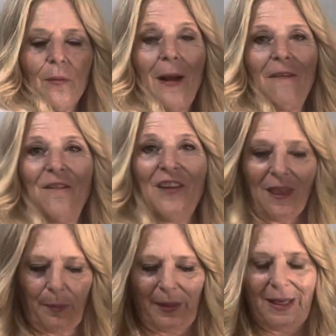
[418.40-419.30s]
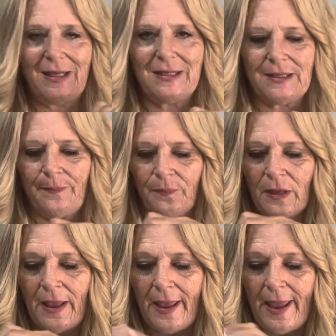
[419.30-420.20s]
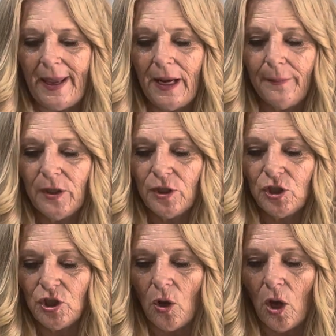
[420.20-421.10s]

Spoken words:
for my 5th piece. And I'm going to show